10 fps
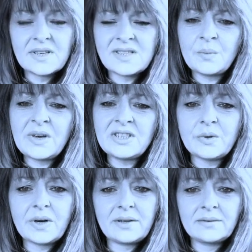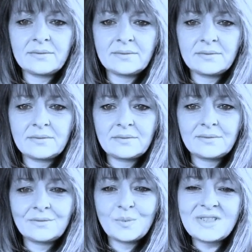I say we do it.
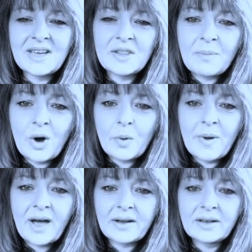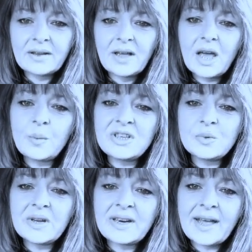We take the power back, and we
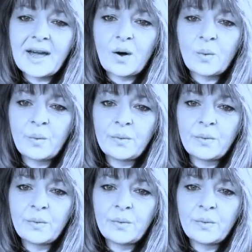do it now.